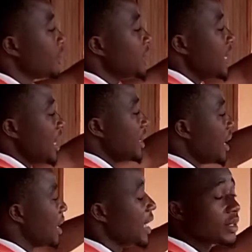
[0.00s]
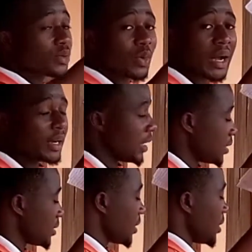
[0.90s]
Then the next one
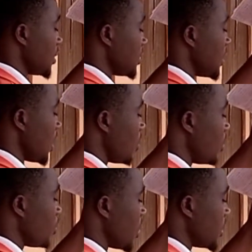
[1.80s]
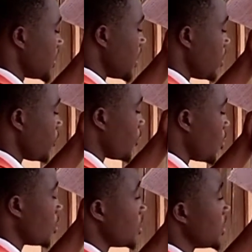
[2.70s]
is
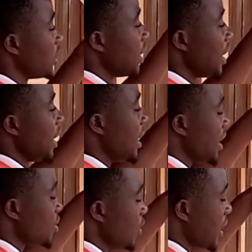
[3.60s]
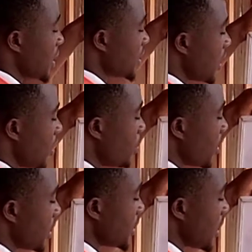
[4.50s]
0.04. Then the next one is
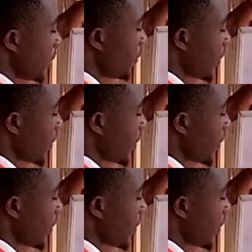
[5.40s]
0.05.